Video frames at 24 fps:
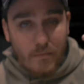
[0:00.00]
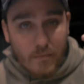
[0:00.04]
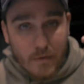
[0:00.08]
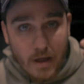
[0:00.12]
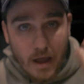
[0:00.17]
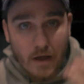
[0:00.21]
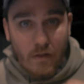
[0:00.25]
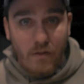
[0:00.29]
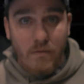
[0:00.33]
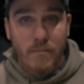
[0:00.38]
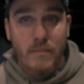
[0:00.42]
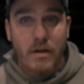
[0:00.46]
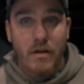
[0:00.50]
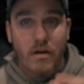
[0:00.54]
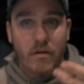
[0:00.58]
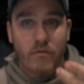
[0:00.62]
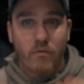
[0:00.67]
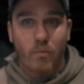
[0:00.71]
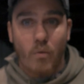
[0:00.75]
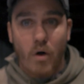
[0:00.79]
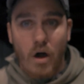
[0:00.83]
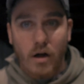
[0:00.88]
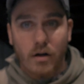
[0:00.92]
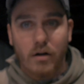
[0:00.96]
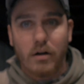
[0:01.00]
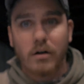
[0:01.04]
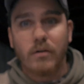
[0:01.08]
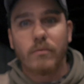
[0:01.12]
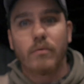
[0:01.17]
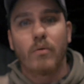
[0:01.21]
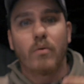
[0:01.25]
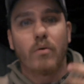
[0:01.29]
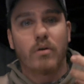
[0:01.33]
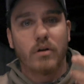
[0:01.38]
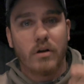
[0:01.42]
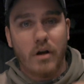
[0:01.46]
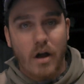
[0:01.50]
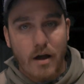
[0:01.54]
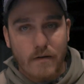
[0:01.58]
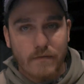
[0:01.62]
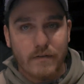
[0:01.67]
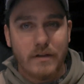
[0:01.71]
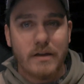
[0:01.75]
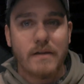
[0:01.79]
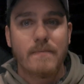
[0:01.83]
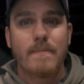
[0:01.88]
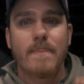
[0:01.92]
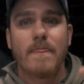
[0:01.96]
element of water or
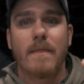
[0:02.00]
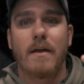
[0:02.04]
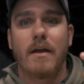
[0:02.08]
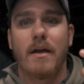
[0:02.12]
coffee.